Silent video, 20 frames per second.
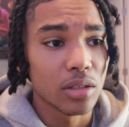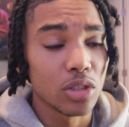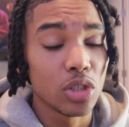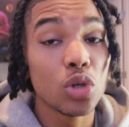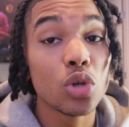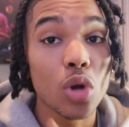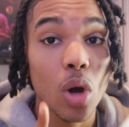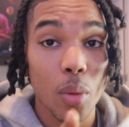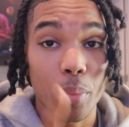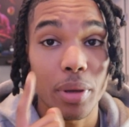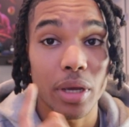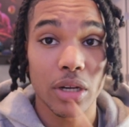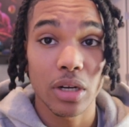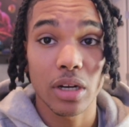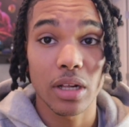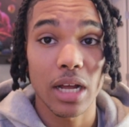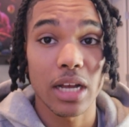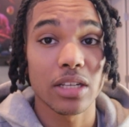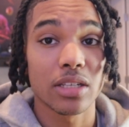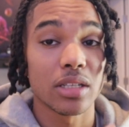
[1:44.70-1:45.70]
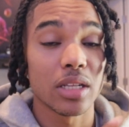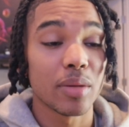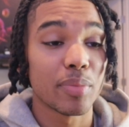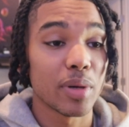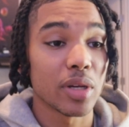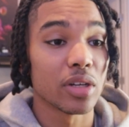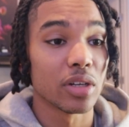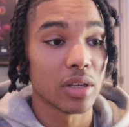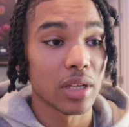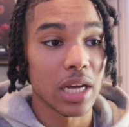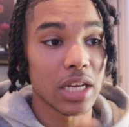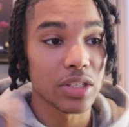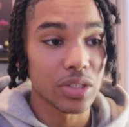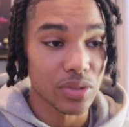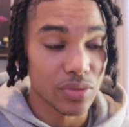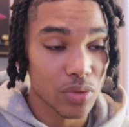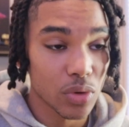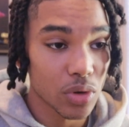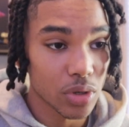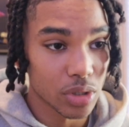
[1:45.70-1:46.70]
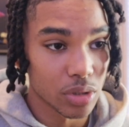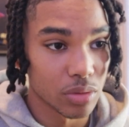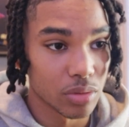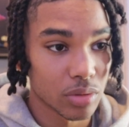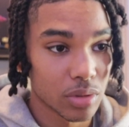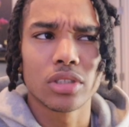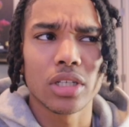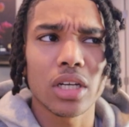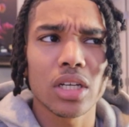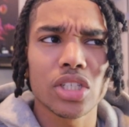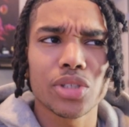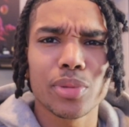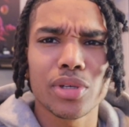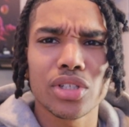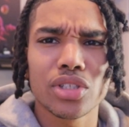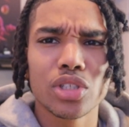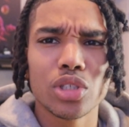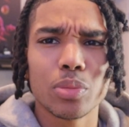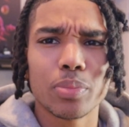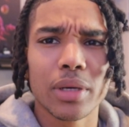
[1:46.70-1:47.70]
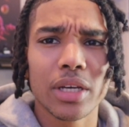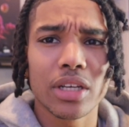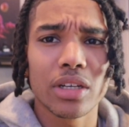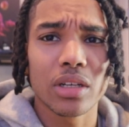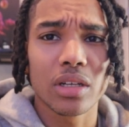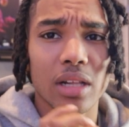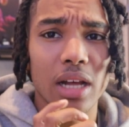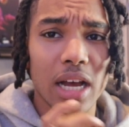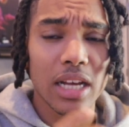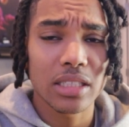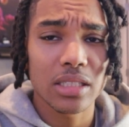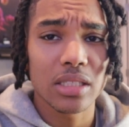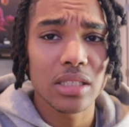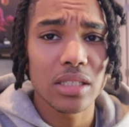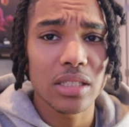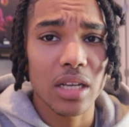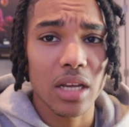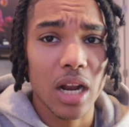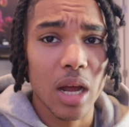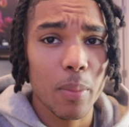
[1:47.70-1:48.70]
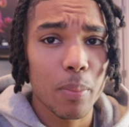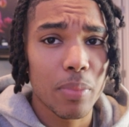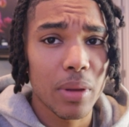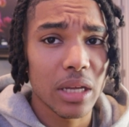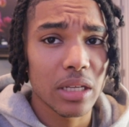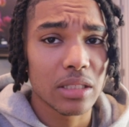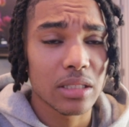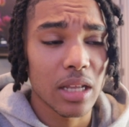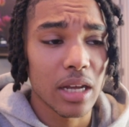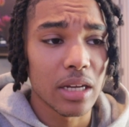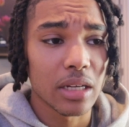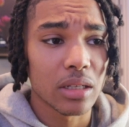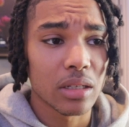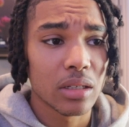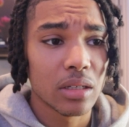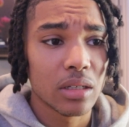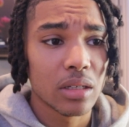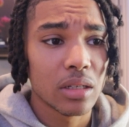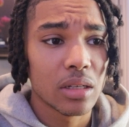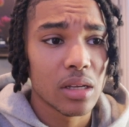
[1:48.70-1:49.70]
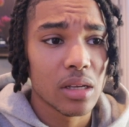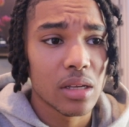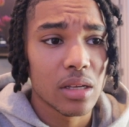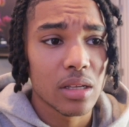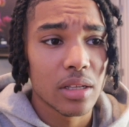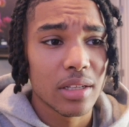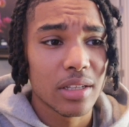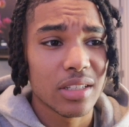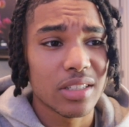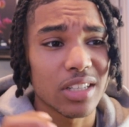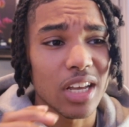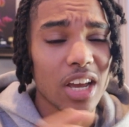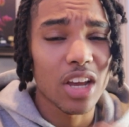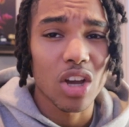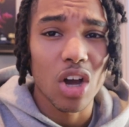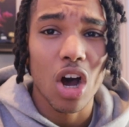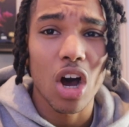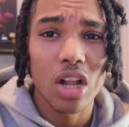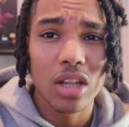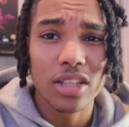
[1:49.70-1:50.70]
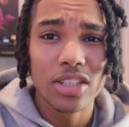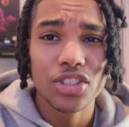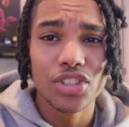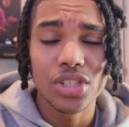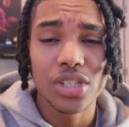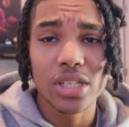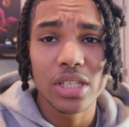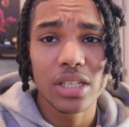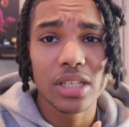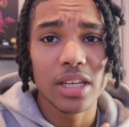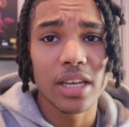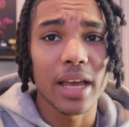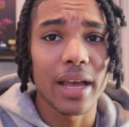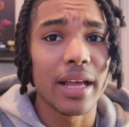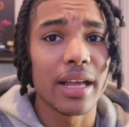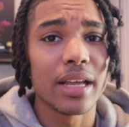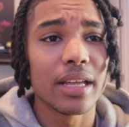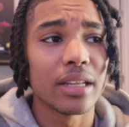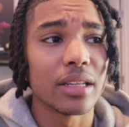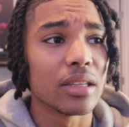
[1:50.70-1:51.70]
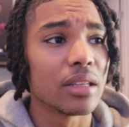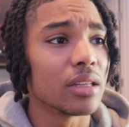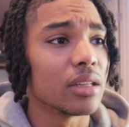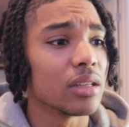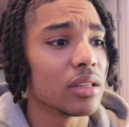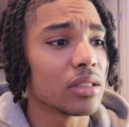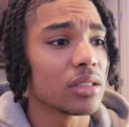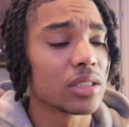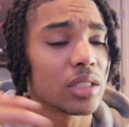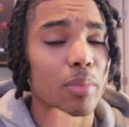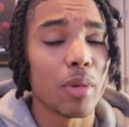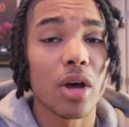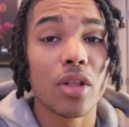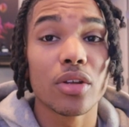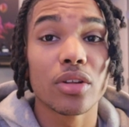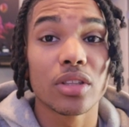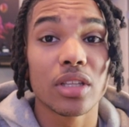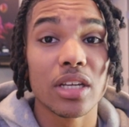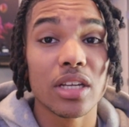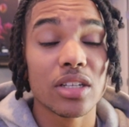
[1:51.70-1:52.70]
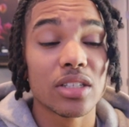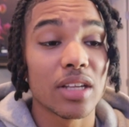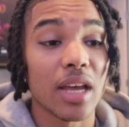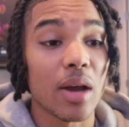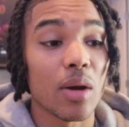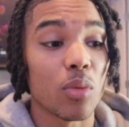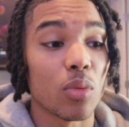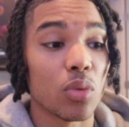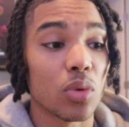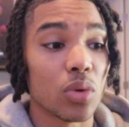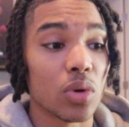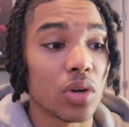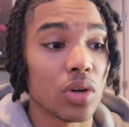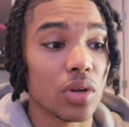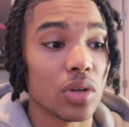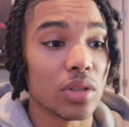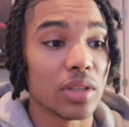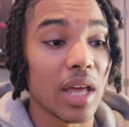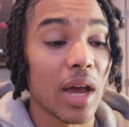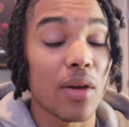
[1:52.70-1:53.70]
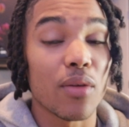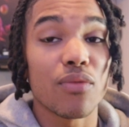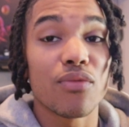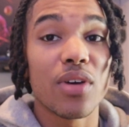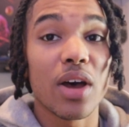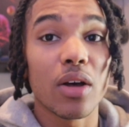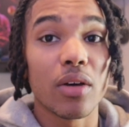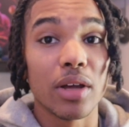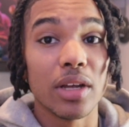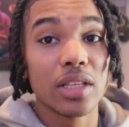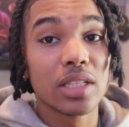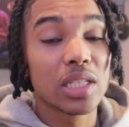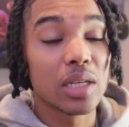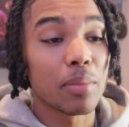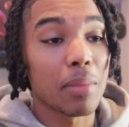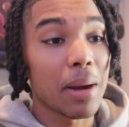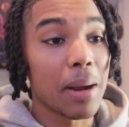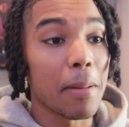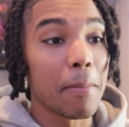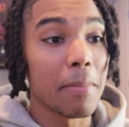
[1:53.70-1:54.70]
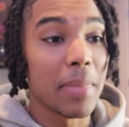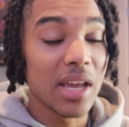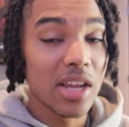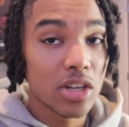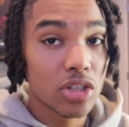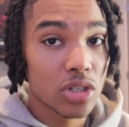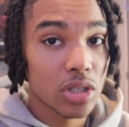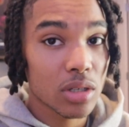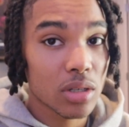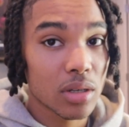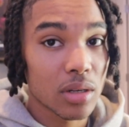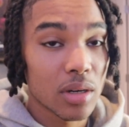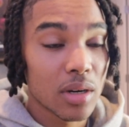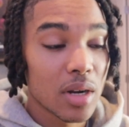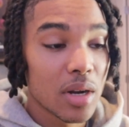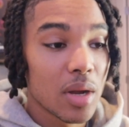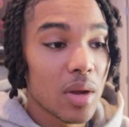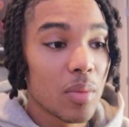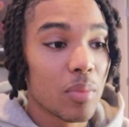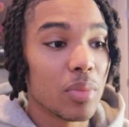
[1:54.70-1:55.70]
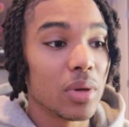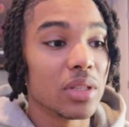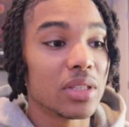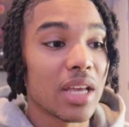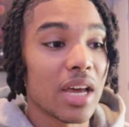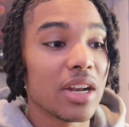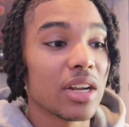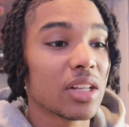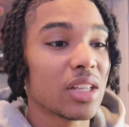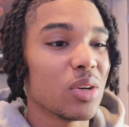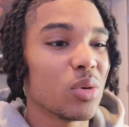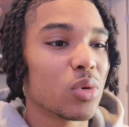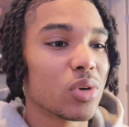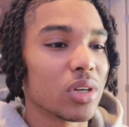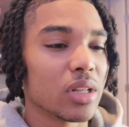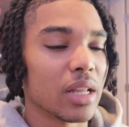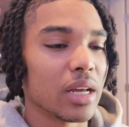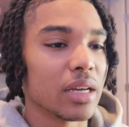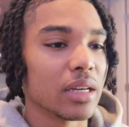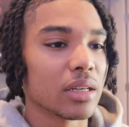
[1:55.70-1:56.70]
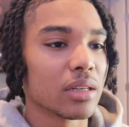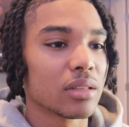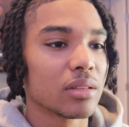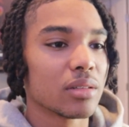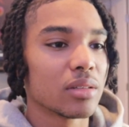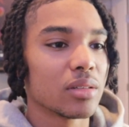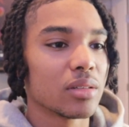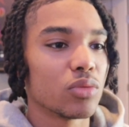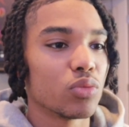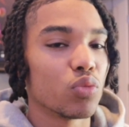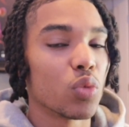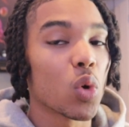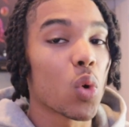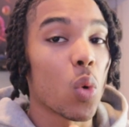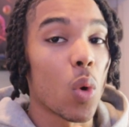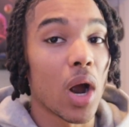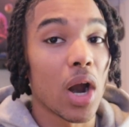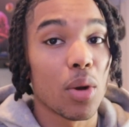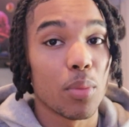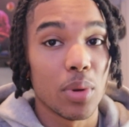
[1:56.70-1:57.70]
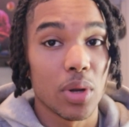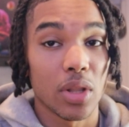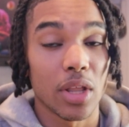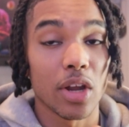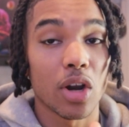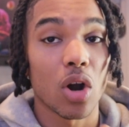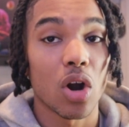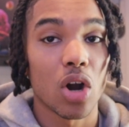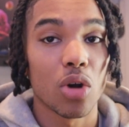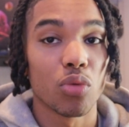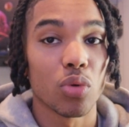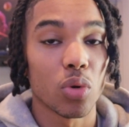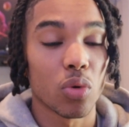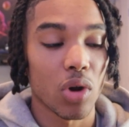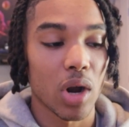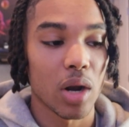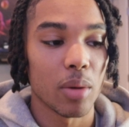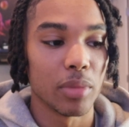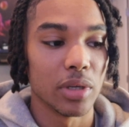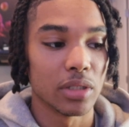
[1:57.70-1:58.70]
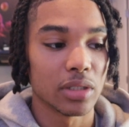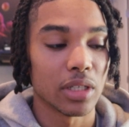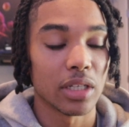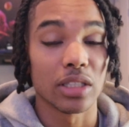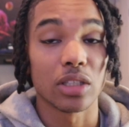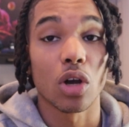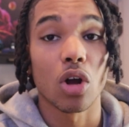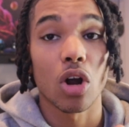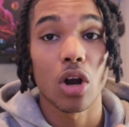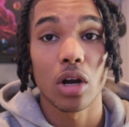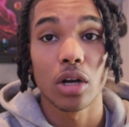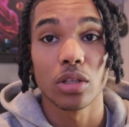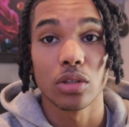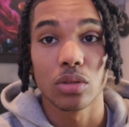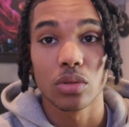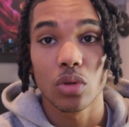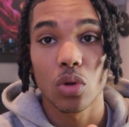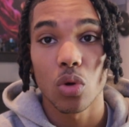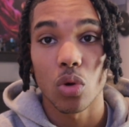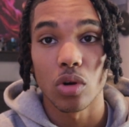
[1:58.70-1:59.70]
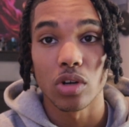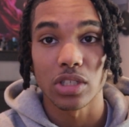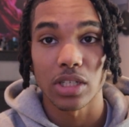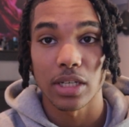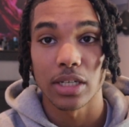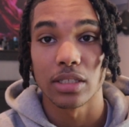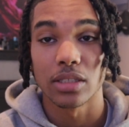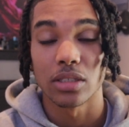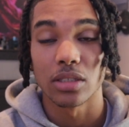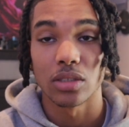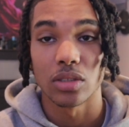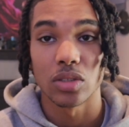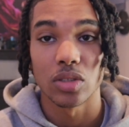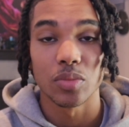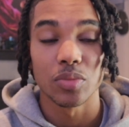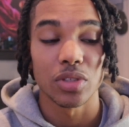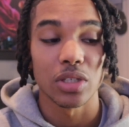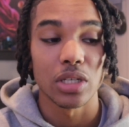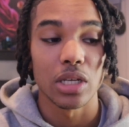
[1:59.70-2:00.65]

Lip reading: your classes, they pick your classes for you. Second semester, you pick your classes, and I picked like psychology and some other things that fell into my major, but technically weren't like requirement, like hard requirements, like the hard core sciences, you know what I'm